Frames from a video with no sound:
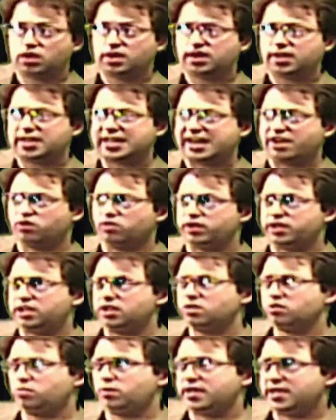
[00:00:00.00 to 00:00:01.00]
Now here
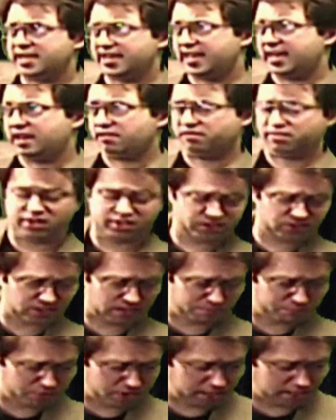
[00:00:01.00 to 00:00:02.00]
we have
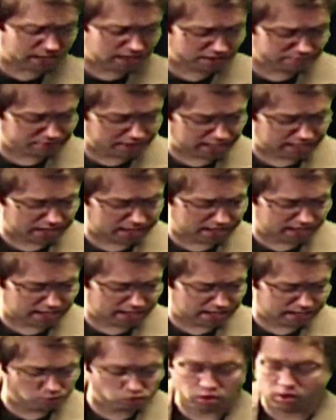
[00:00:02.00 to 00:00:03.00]
something of a
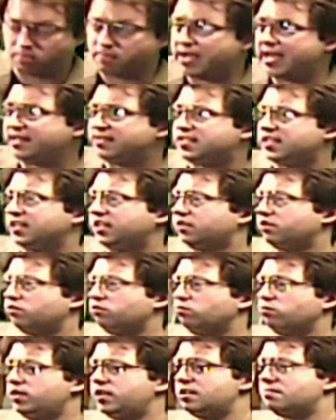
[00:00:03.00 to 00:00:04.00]
romantic
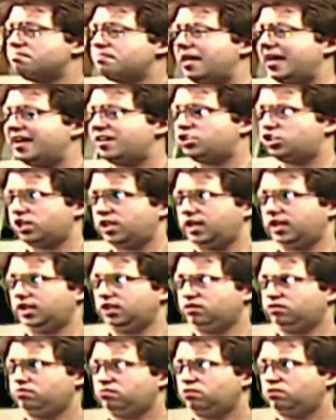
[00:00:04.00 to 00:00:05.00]
reimagining
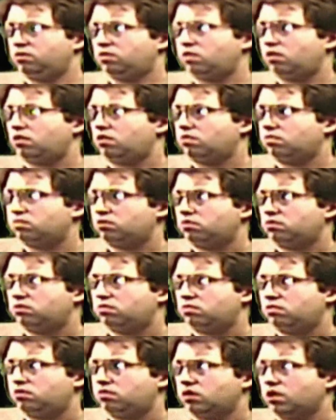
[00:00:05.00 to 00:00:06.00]

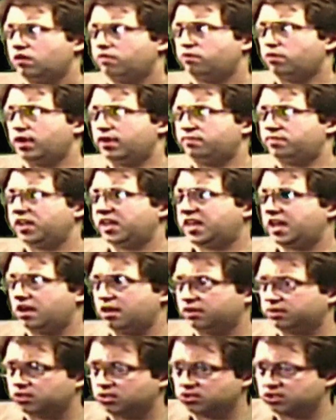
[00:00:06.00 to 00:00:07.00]
of one of the
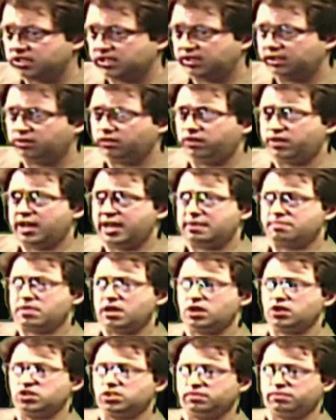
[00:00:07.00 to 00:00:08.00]
characters in Little
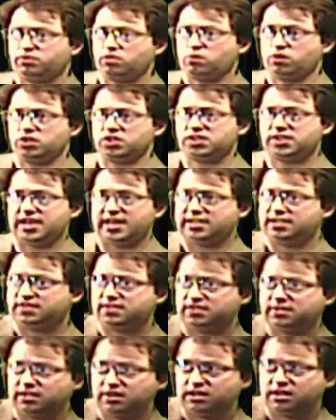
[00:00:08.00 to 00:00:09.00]
Nightmares. Of course, that's
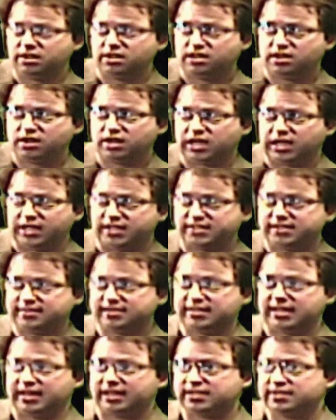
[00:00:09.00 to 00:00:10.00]
uh,
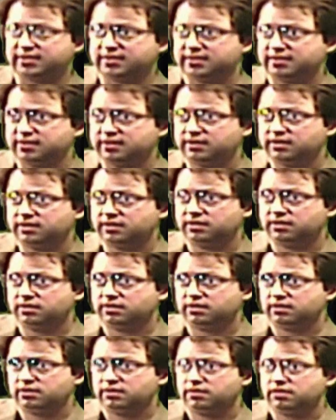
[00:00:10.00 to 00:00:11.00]
Six
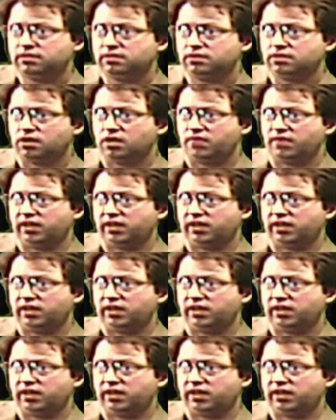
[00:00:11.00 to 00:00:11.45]
on the